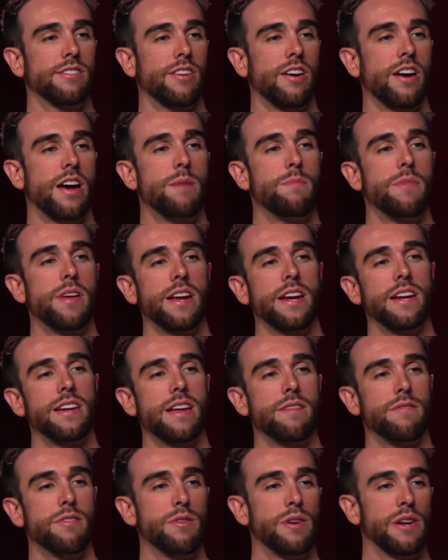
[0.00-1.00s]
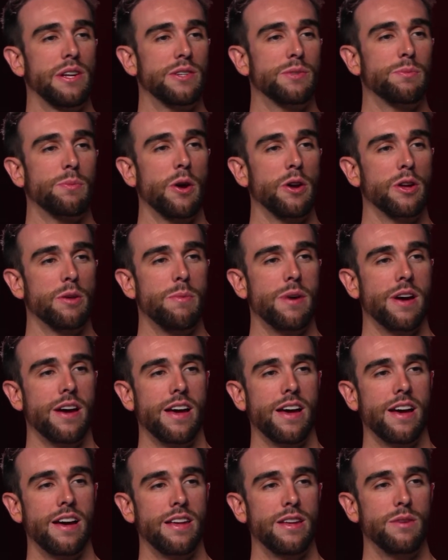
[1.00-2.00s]
time that he never really spoke about
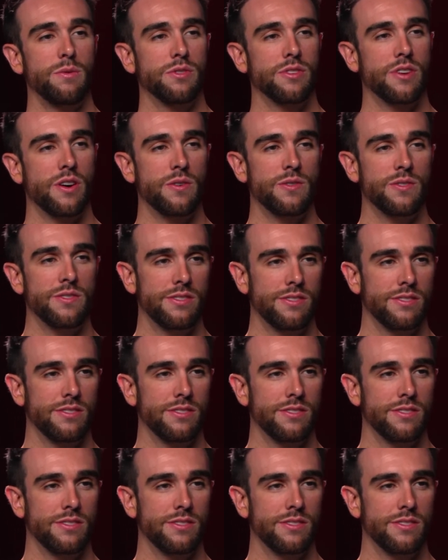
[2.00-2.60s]
how he was going?